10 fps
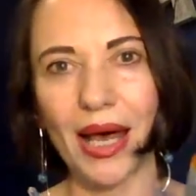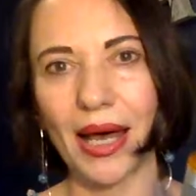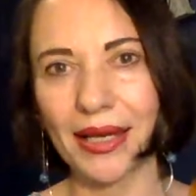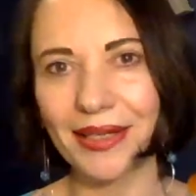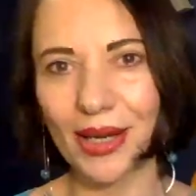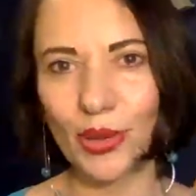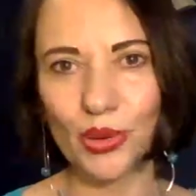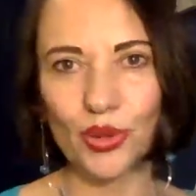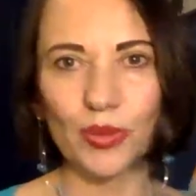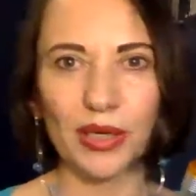I now
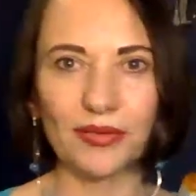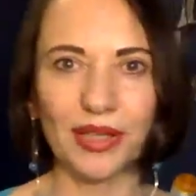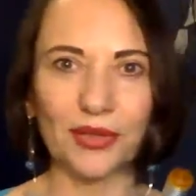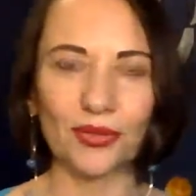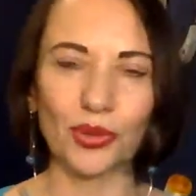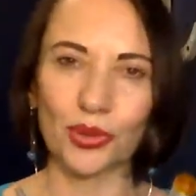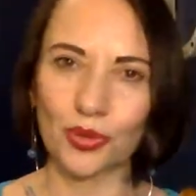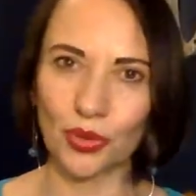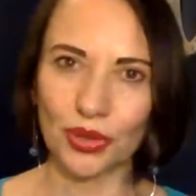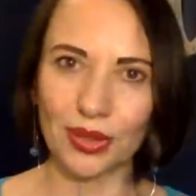use my flat
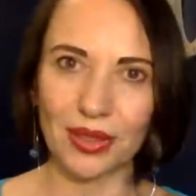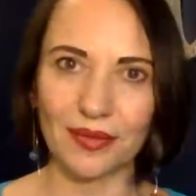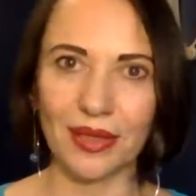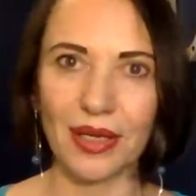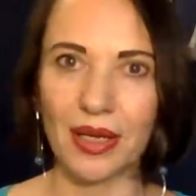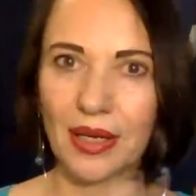focus more than ever.